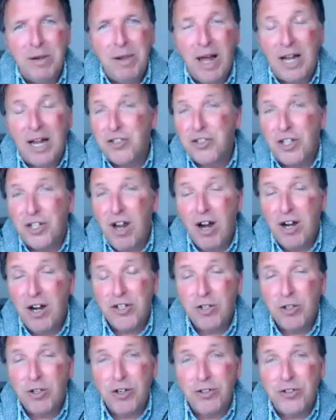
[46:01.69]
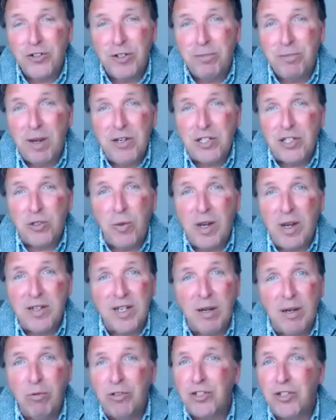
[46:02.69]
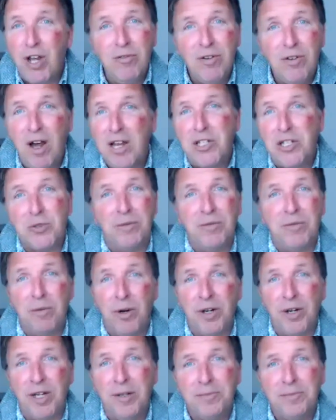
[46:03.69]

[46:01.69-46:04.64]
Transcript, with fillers: And Sinatra couldn't have been sweeter. He was so nice to everybody.